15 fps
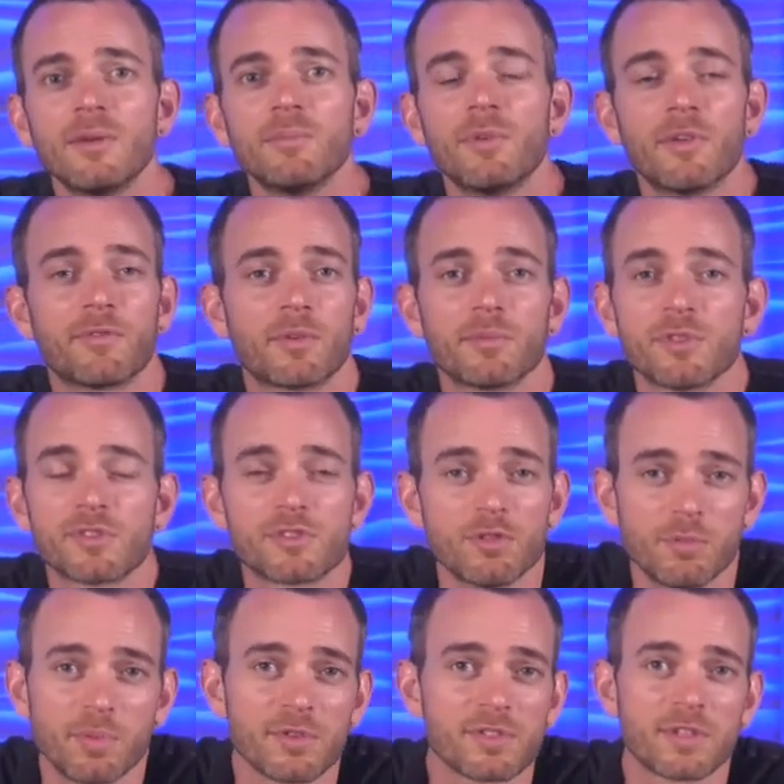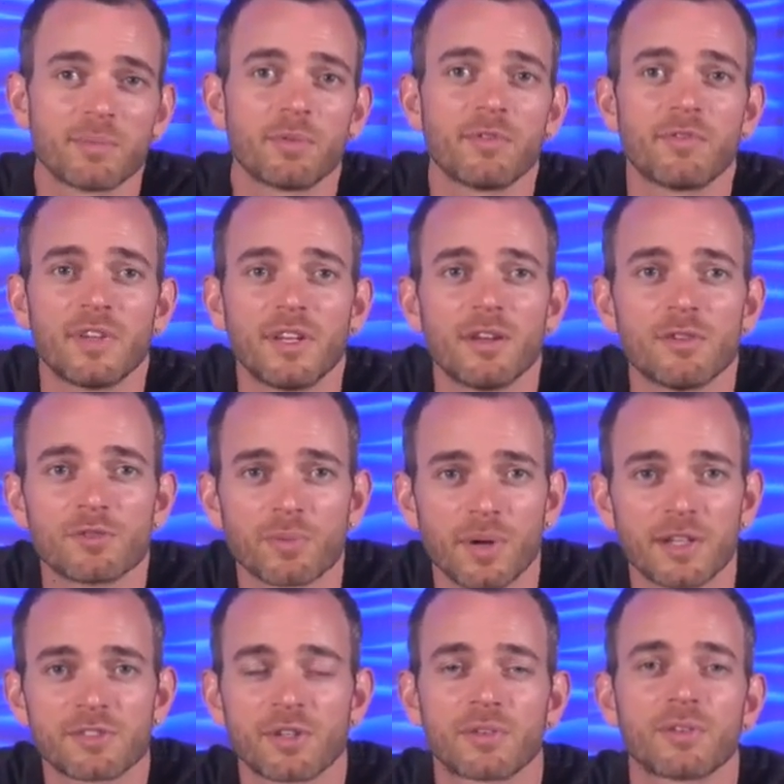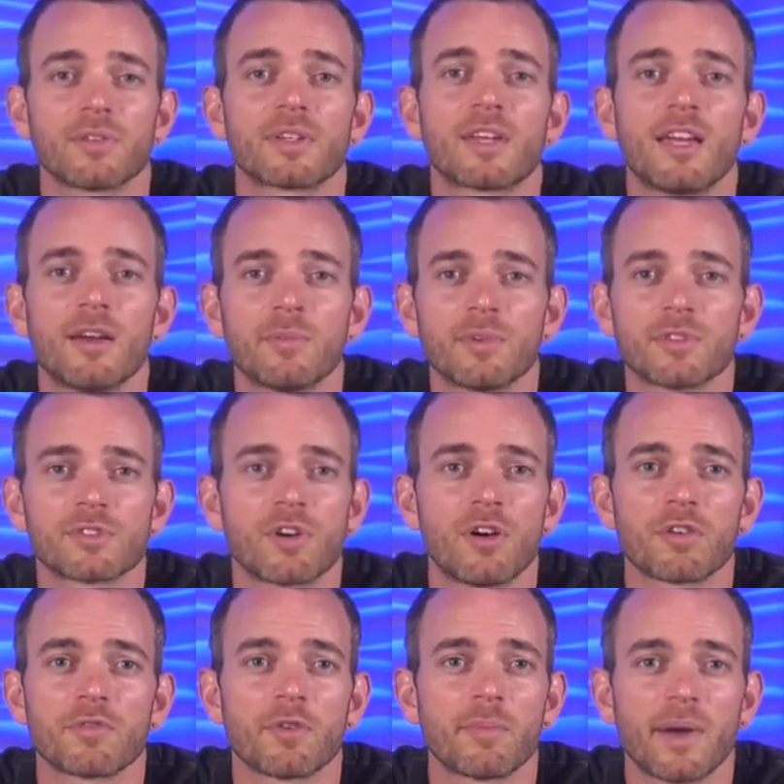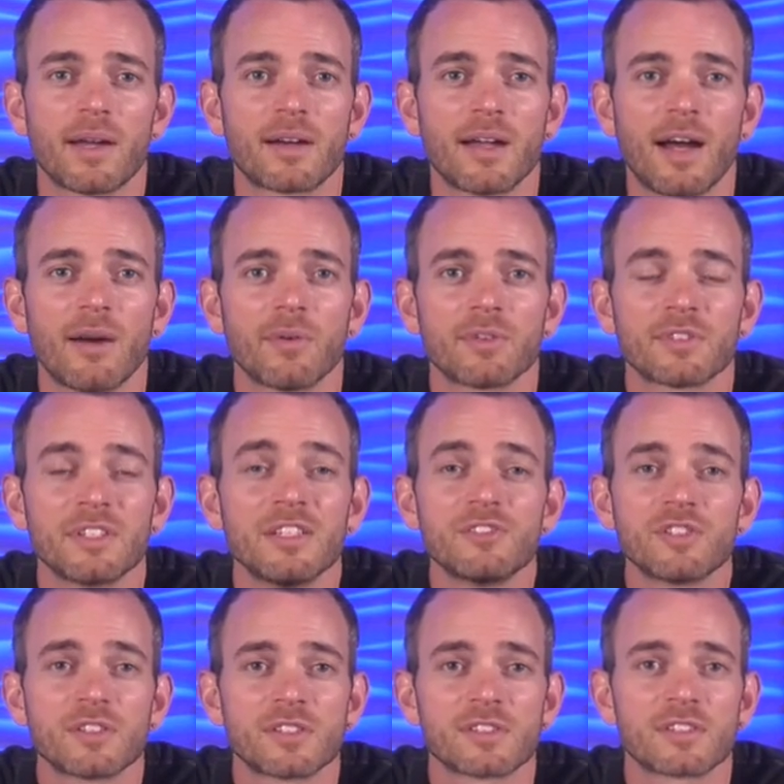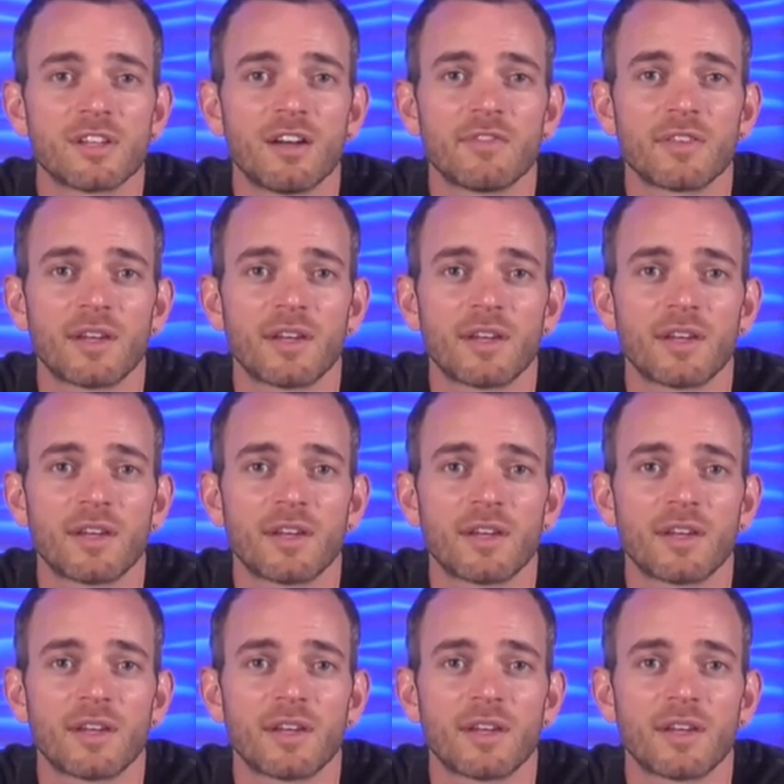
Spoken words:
But from just super simple videos where I turn on the camera and talk for about an hour teaching the stuff